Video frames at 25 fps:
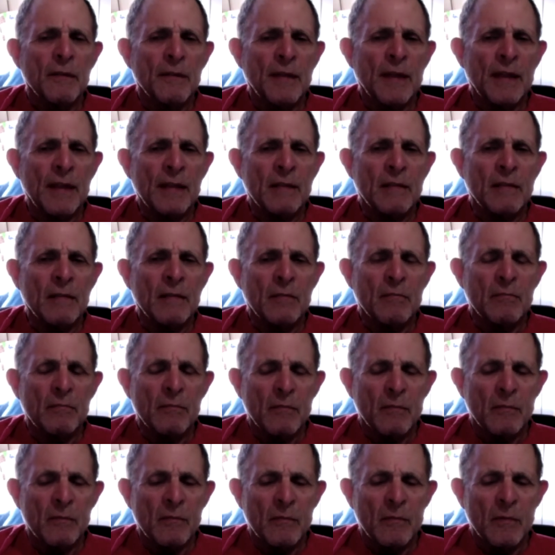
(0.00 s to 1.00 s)
that
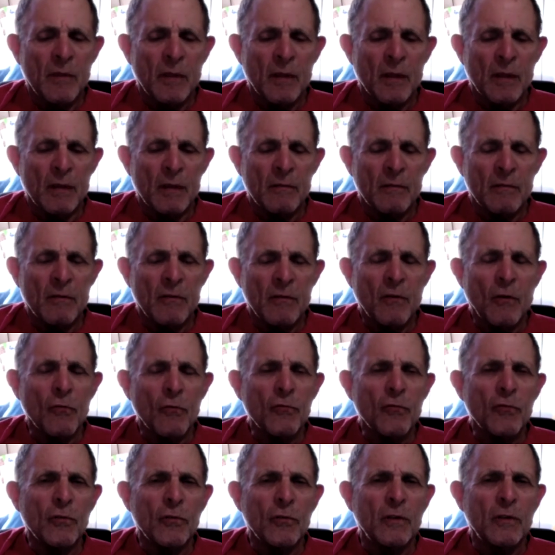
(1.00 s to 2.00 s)
the
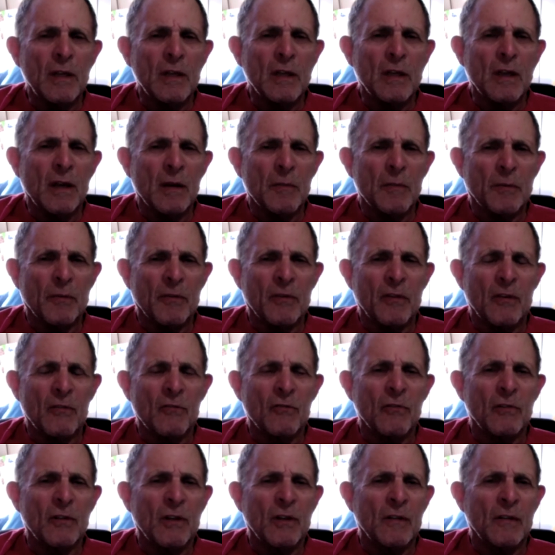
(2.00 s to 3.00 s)
social
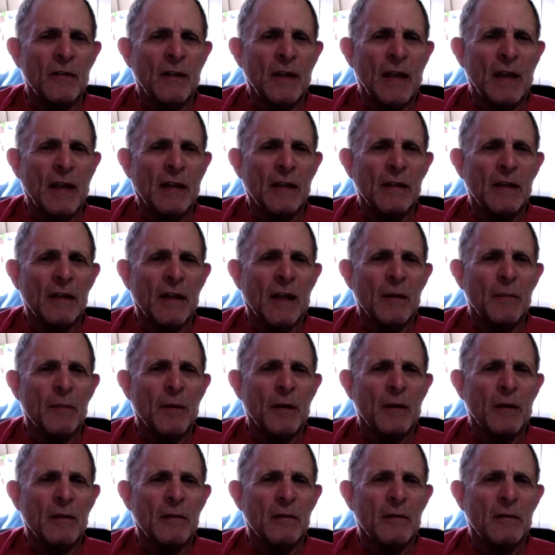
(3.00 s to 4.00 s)
decomposition and the
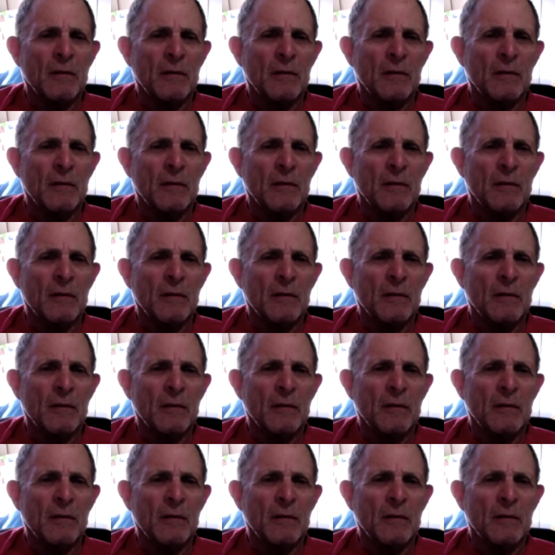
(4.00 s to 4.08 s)
economic